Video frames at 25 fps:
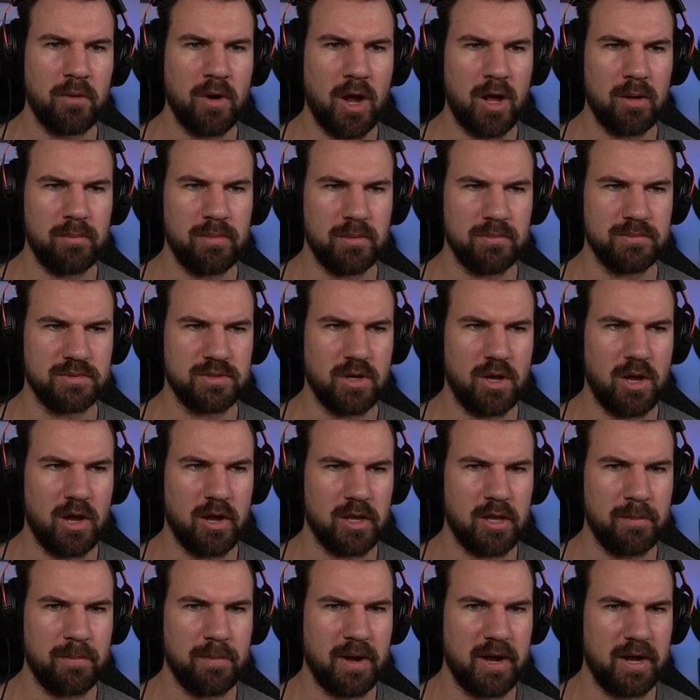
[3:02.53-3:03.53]
problems
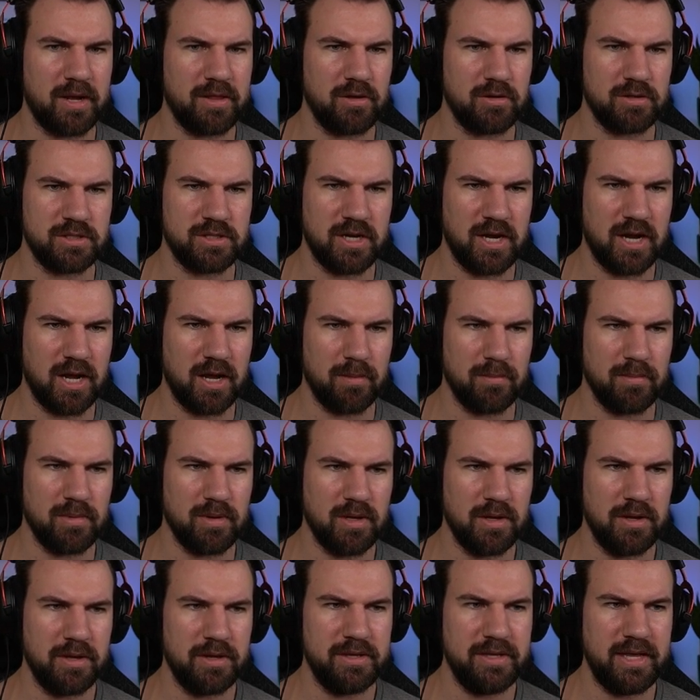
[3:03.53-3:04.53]
occupying their time.
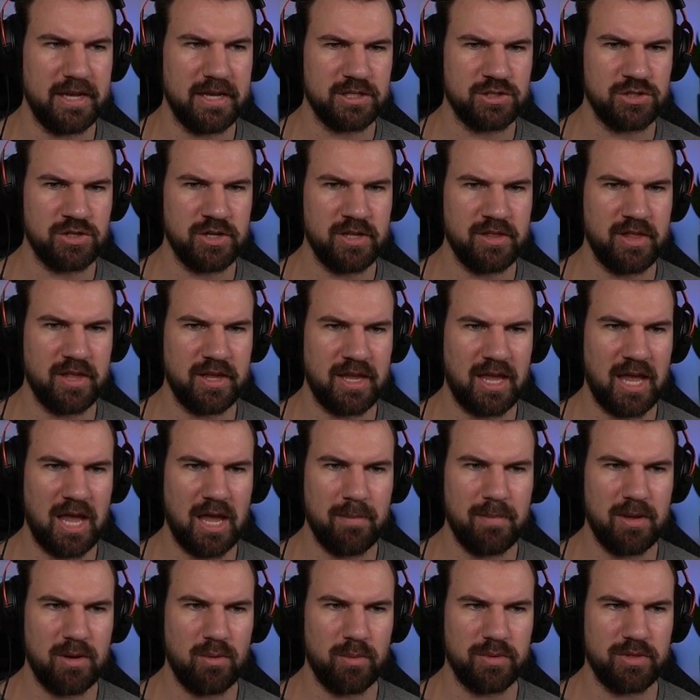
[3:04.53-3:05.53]
Yesterday they
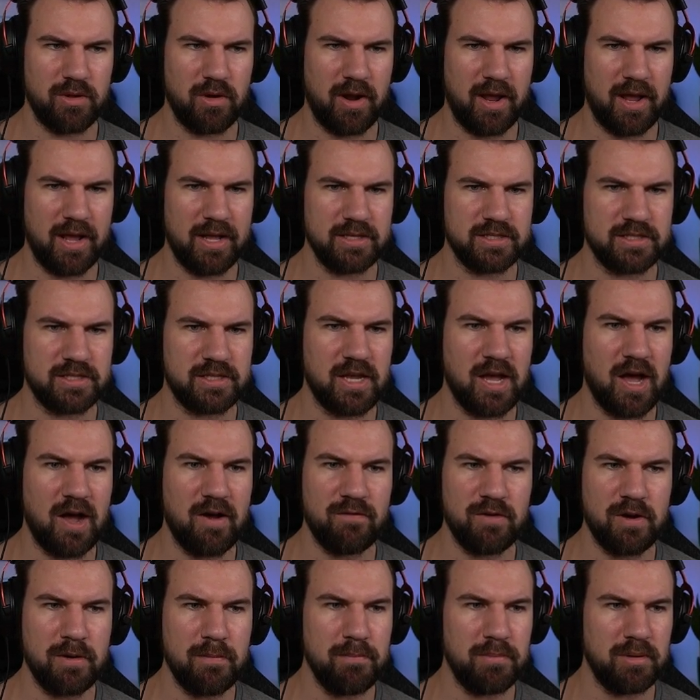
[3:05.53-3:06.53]
came in with their hands
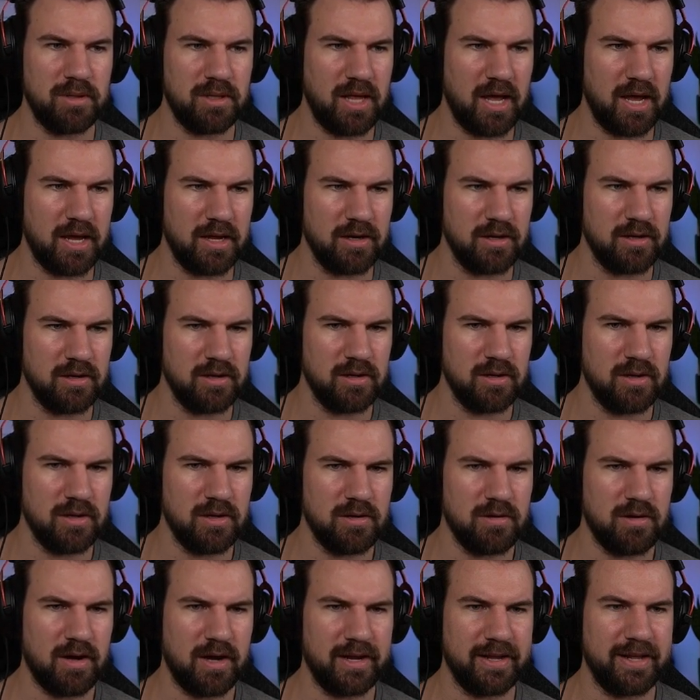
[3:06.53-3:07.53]
covered in blood.
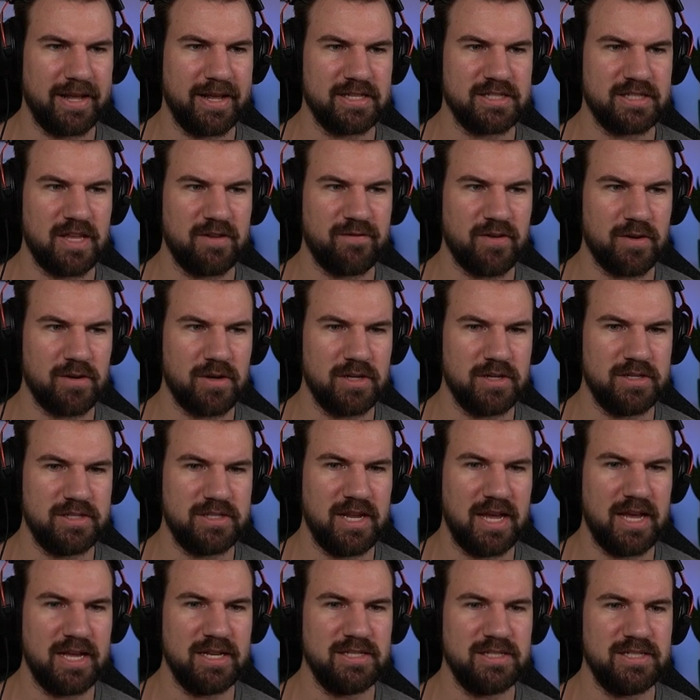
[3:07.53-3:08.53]
I guess they found a
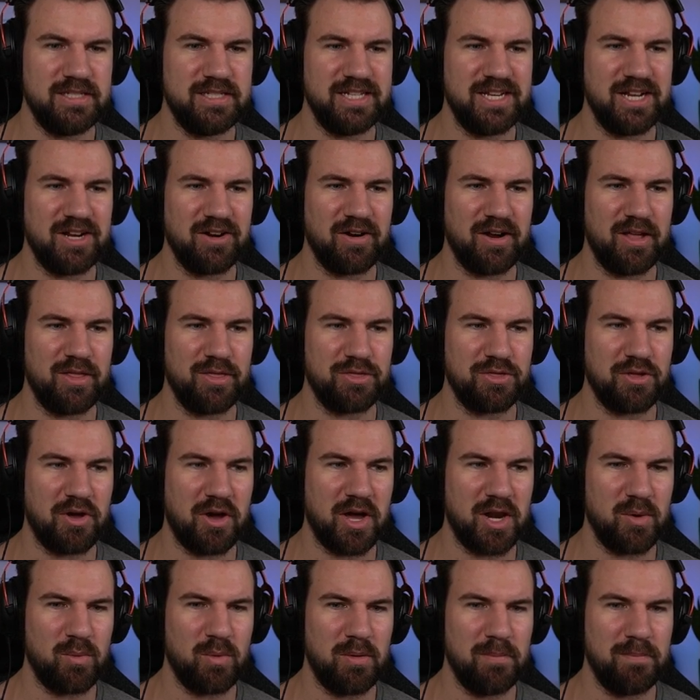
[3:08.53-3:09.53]
dead deer and
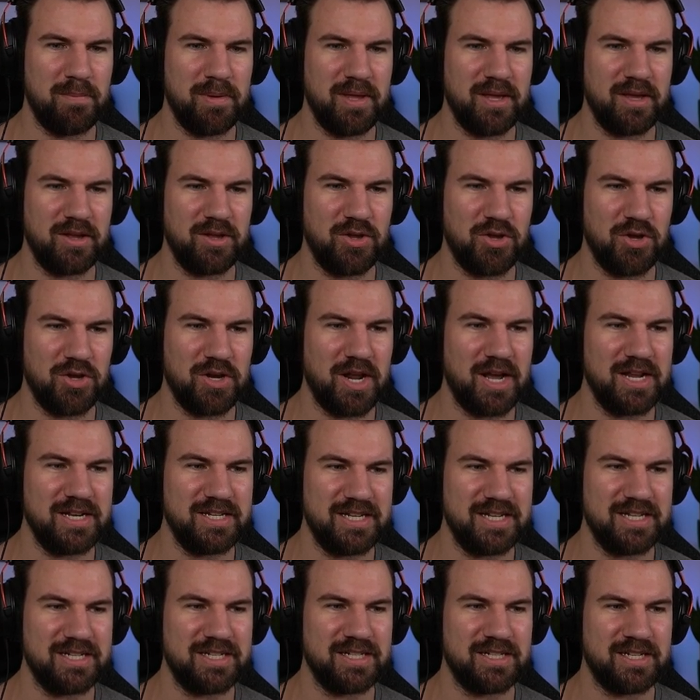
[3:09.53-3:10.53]
thought it would be a good
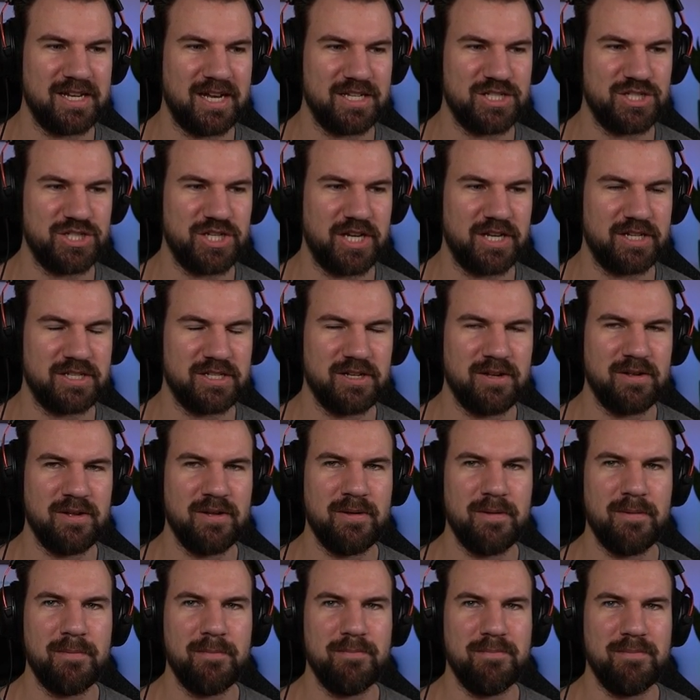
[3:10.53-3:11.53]
idea to touch it.
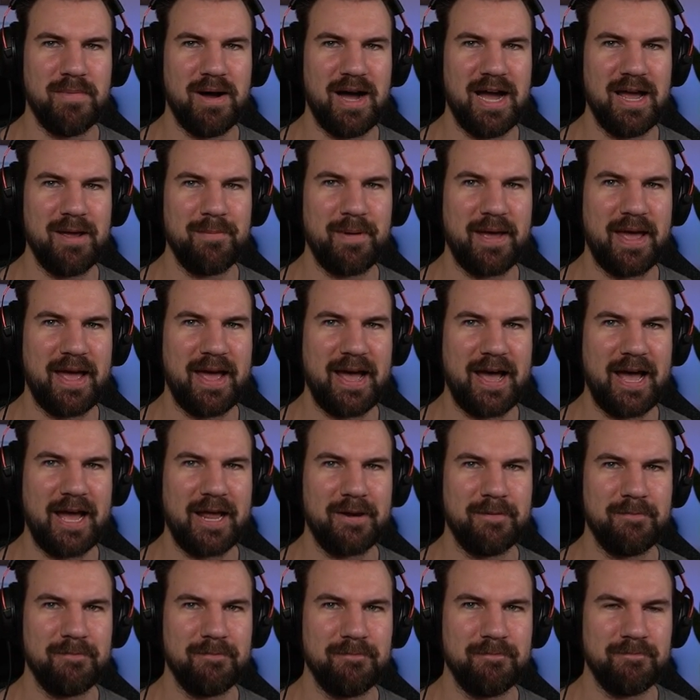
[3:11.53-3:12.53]
My
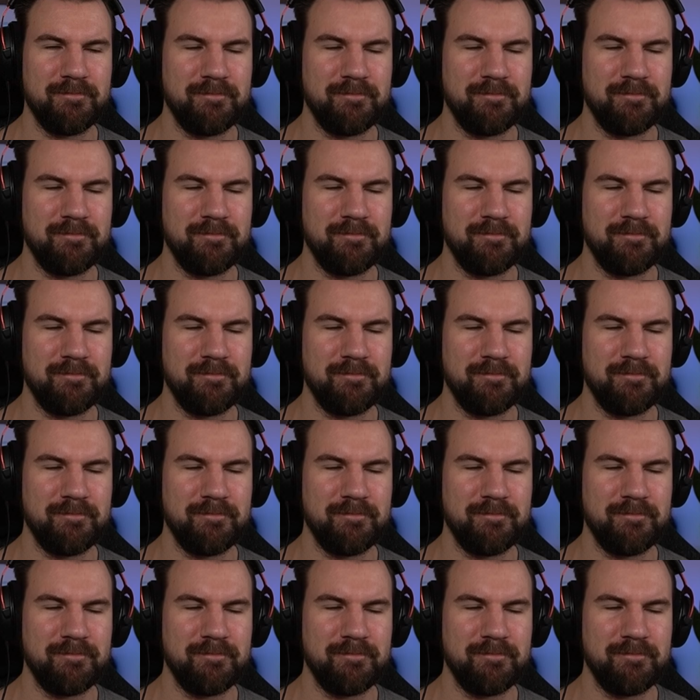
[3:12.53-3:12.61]
bad.